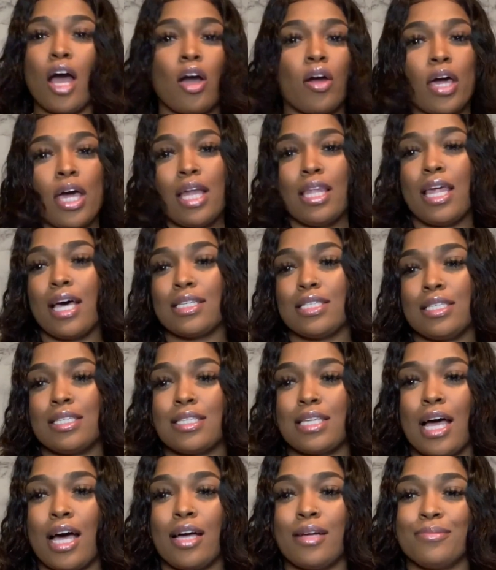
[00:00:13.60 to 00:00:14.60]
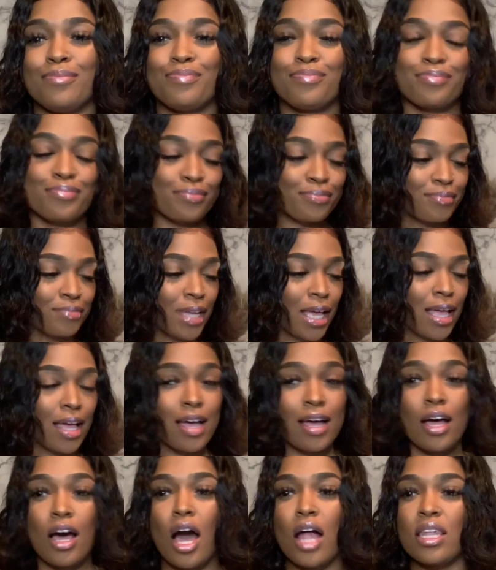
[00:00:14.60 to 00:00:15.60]
Okay, Alexa, stop.
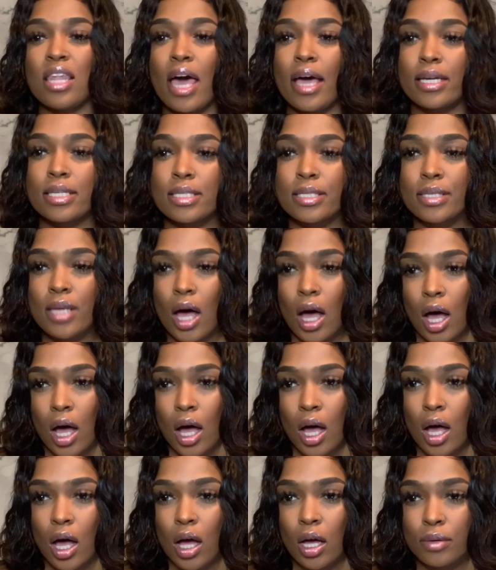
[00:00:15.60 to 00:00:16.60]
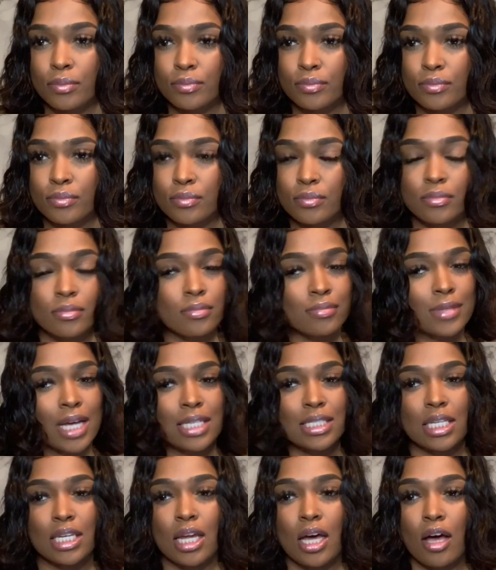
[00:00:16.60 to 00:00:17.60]
Alexa,
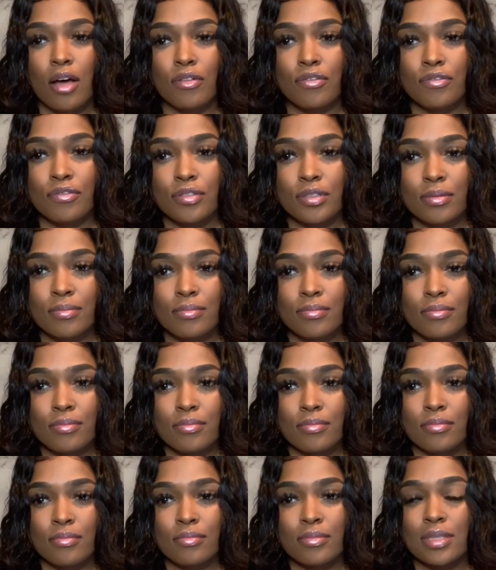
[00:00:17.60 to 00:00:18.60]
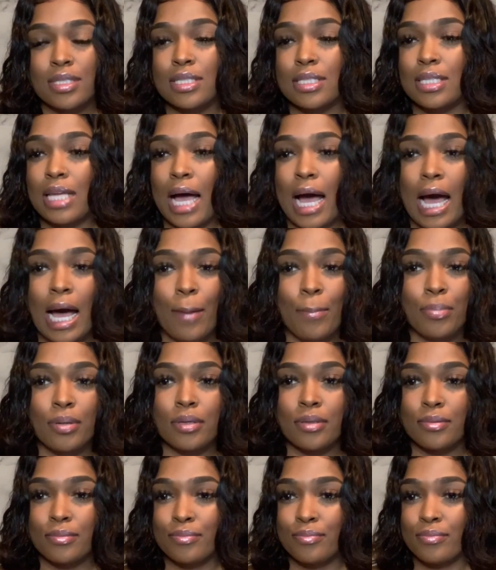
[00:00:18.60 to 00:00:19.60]
that's enough. Stop.
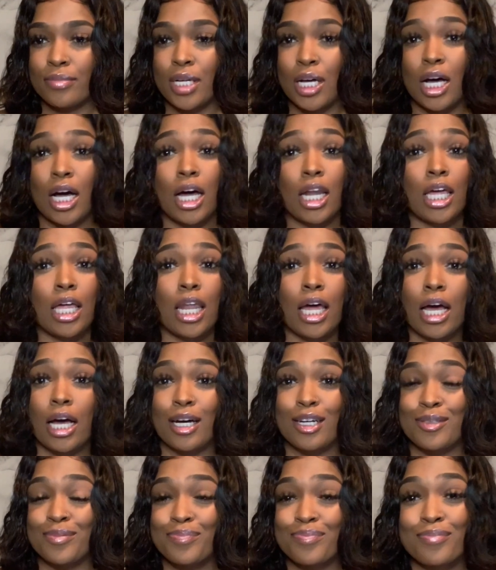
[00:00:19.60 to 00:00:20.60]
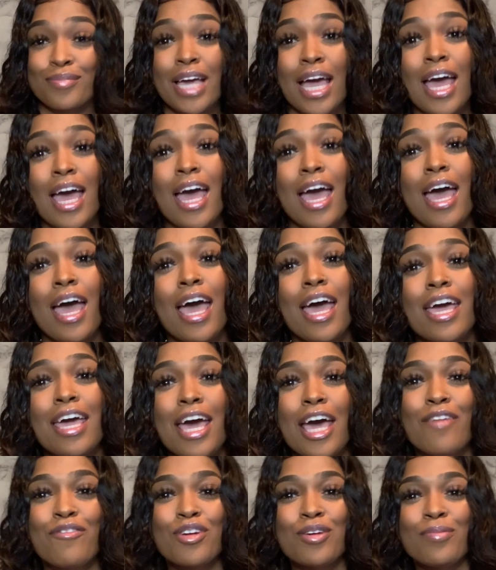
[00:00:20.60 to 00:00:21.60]
Cut it out. Hey
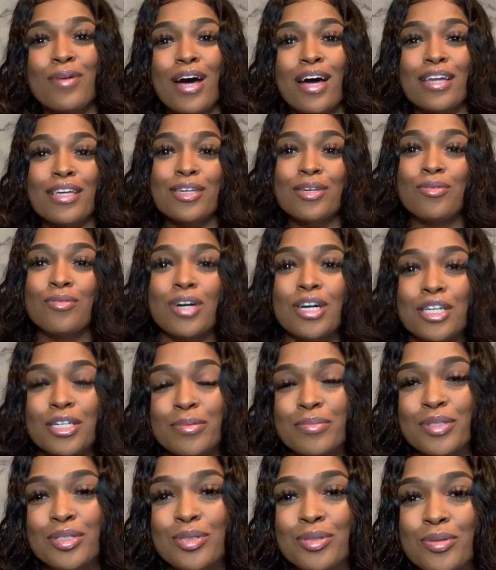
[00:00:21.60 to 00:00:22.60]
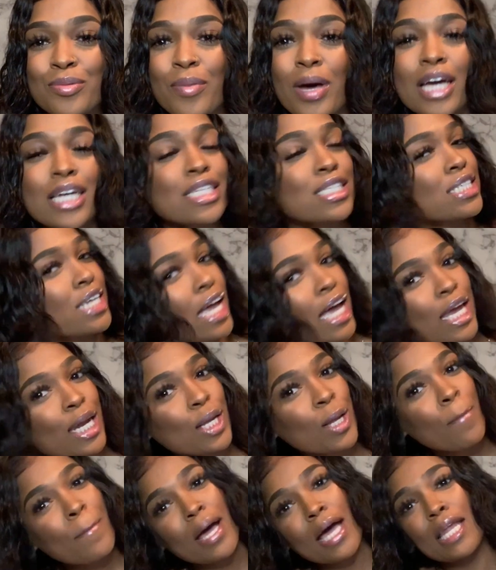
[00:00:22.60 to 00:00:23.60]
everybody, welcome to my
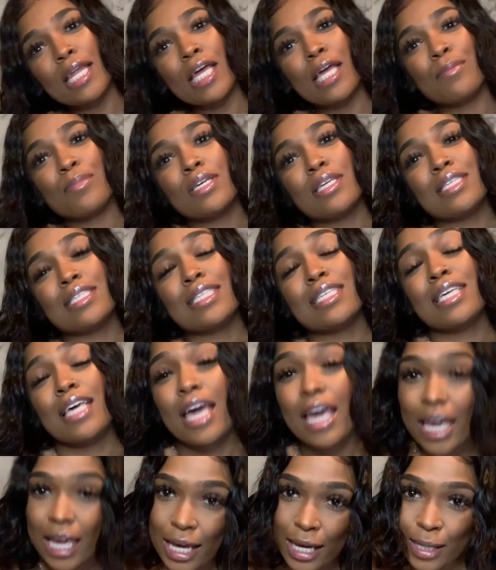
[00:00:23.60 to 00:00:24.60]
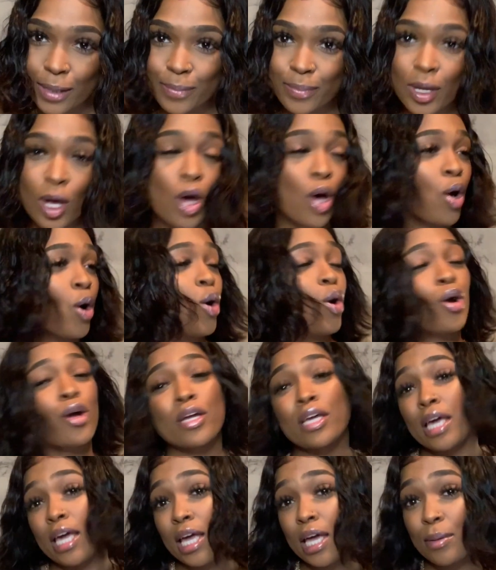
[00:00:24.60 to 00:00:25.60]
channel. My name is Cam, or
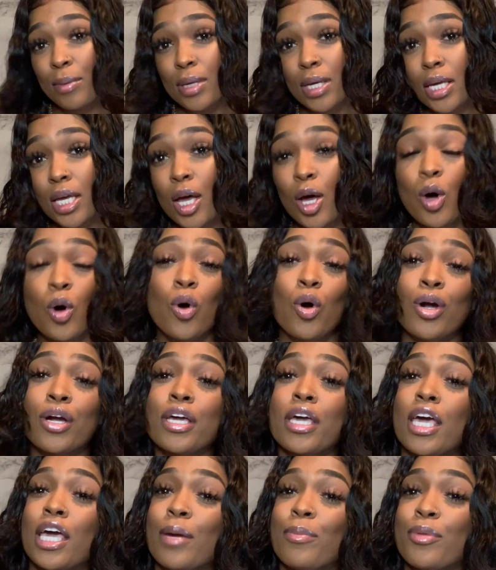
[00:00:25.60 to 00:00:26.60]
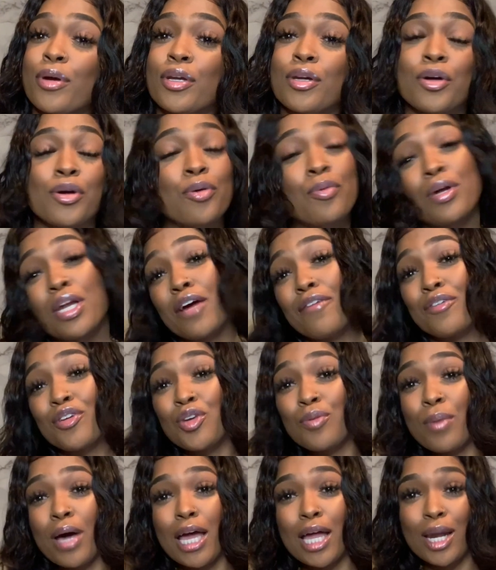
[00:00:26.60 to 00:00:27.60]
Cammy, or Cameron, or whatever
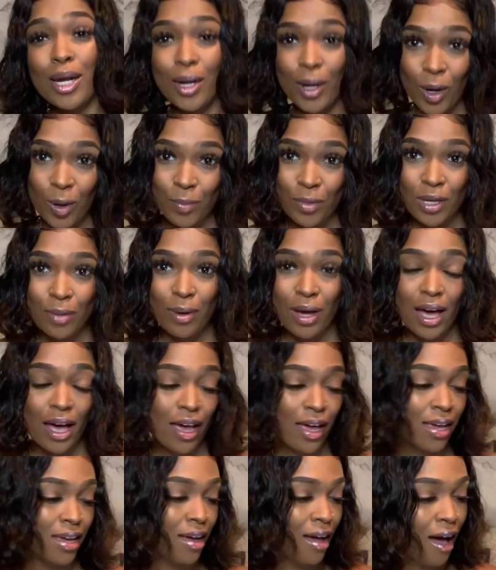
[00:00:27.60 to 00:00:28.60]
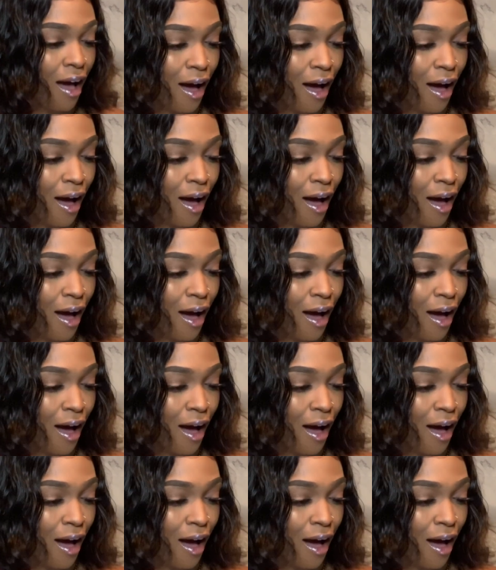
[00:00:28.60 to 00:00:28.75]
you might know me by.